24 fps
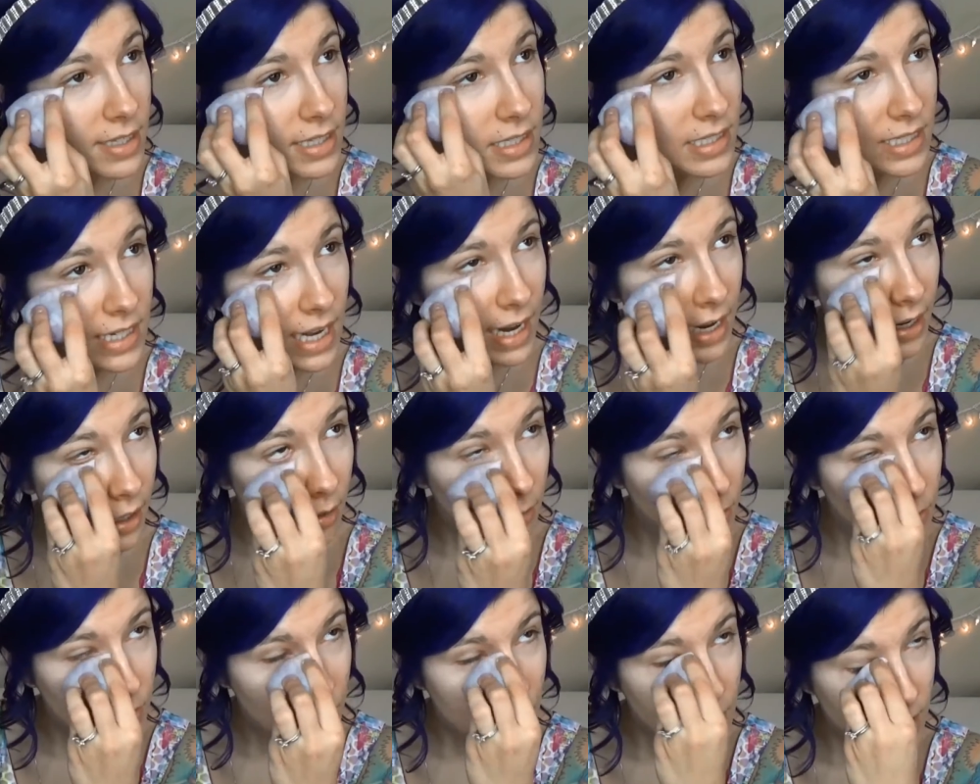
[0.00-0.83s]
this day,
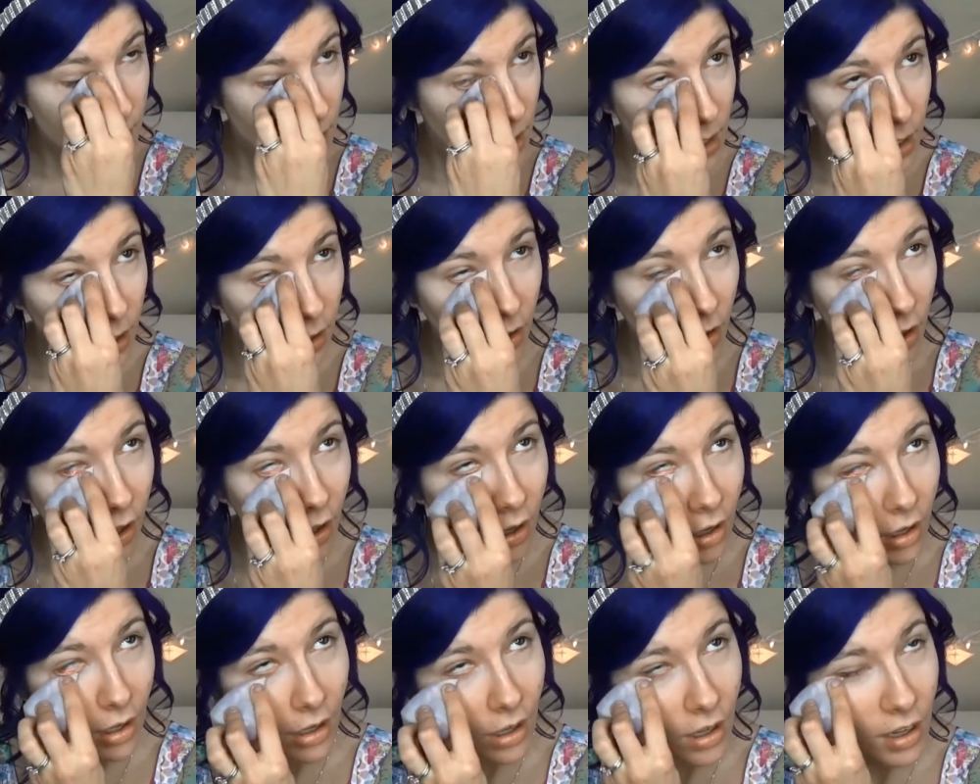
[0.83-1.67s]
I'm just like,
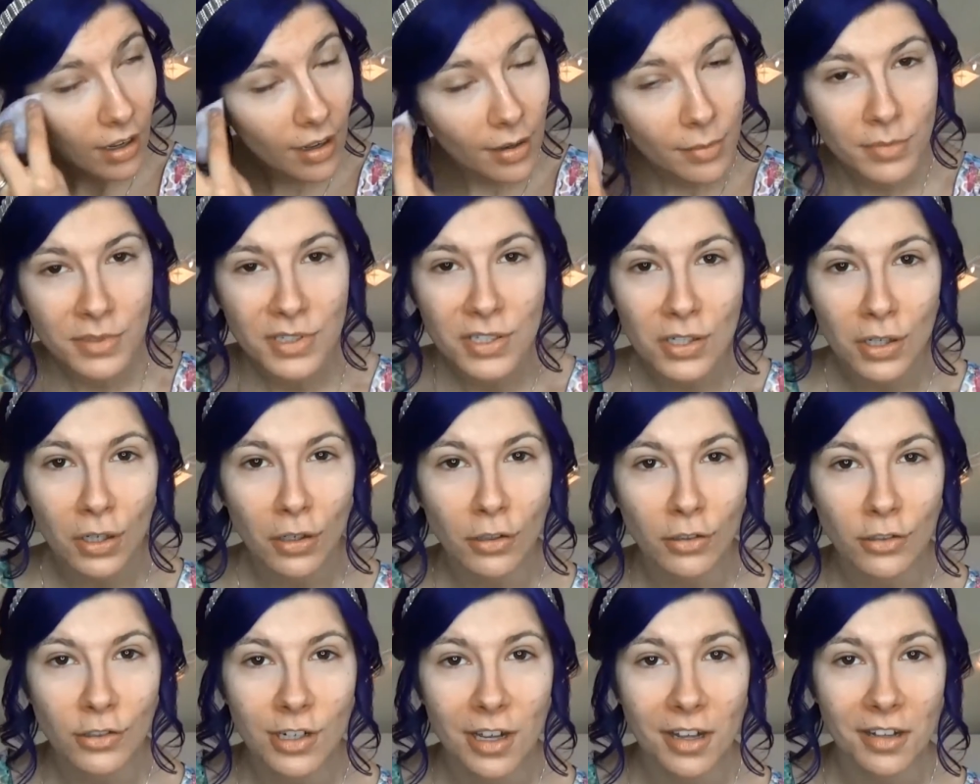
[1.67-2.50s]
oh, I'm
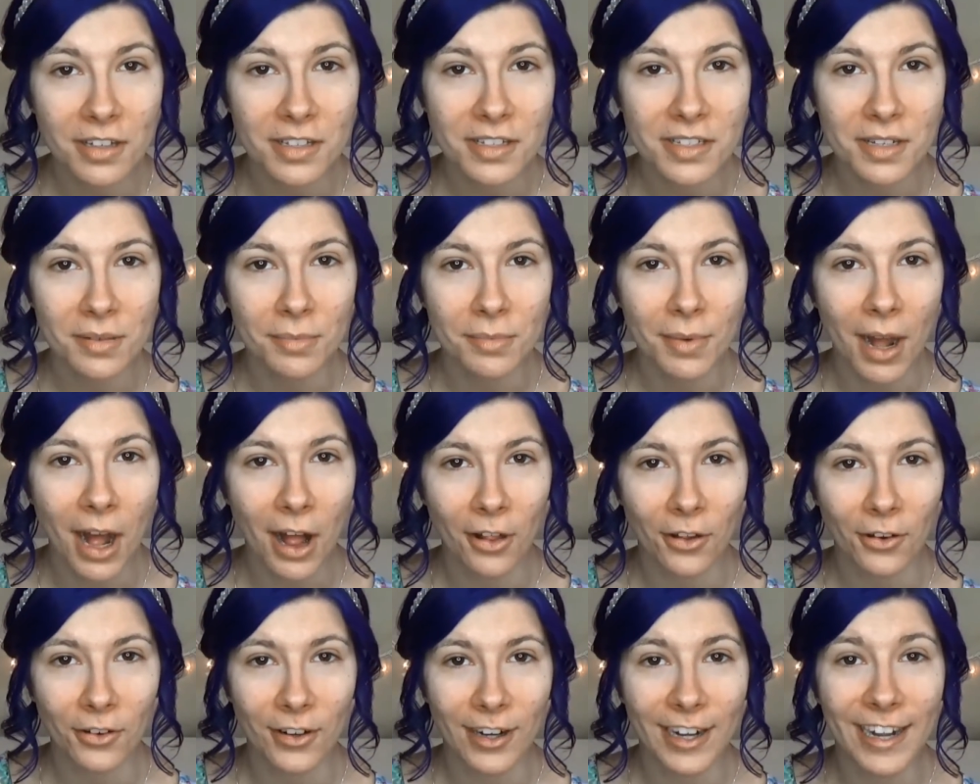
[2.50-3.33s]
so jealous of
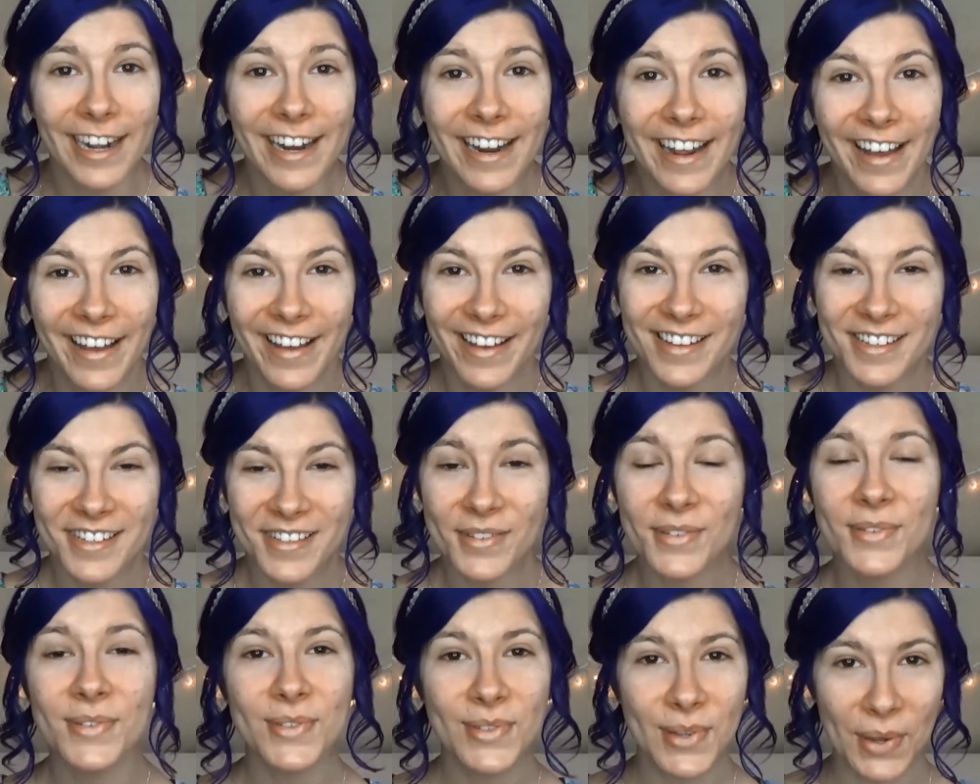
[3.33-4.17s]

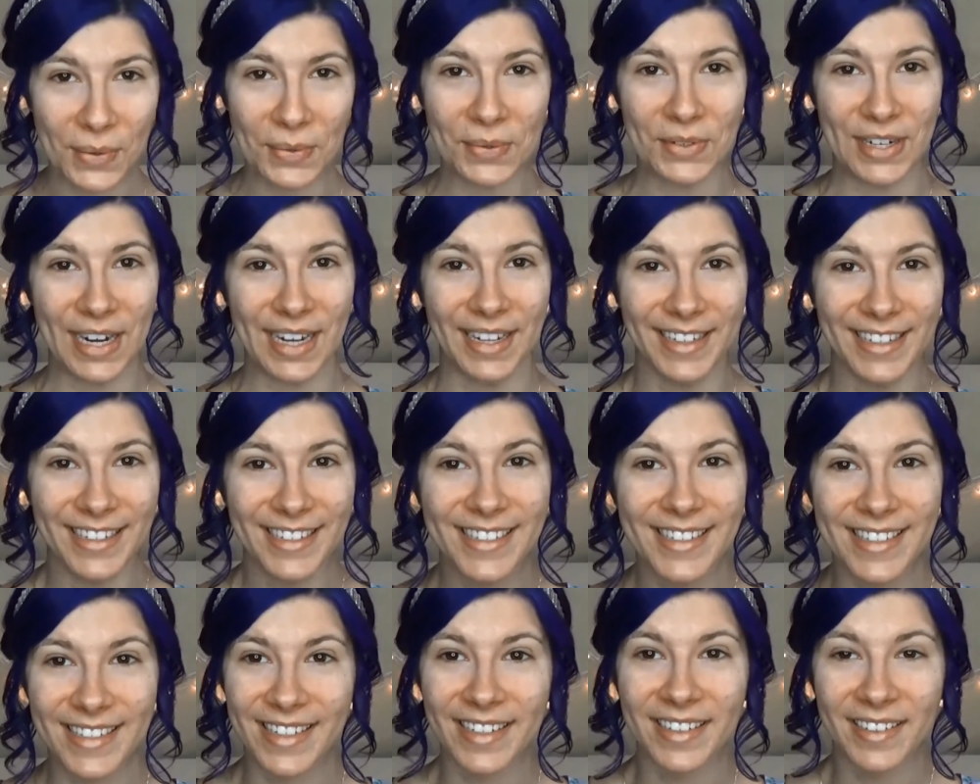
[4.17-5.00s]
ballerinas. So
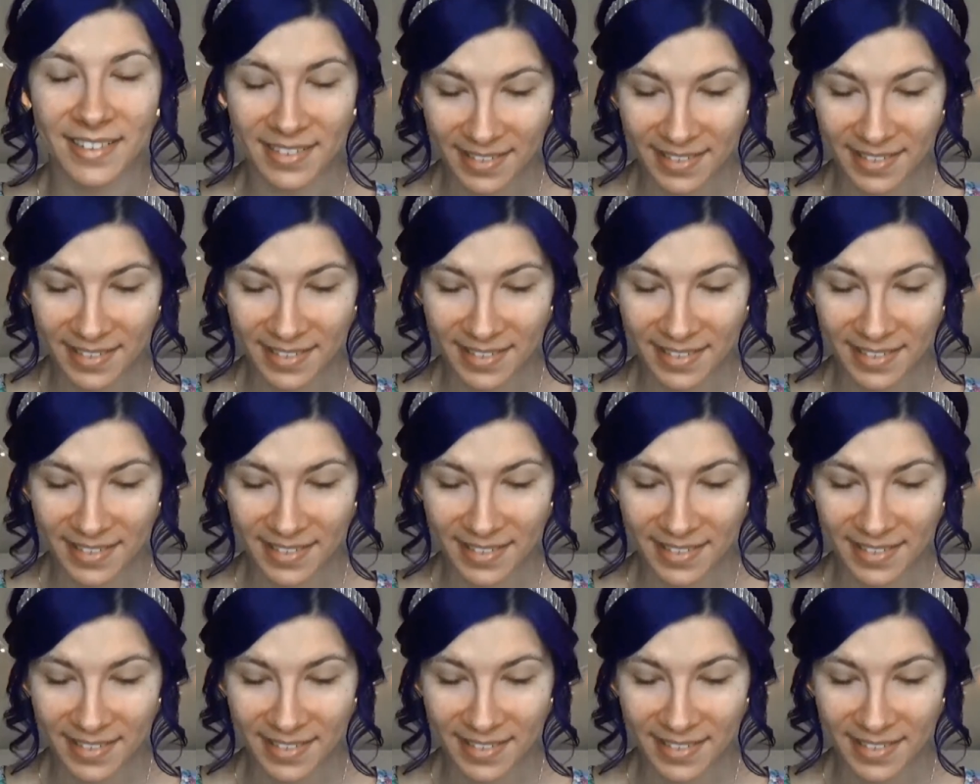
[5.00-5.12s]
jealous.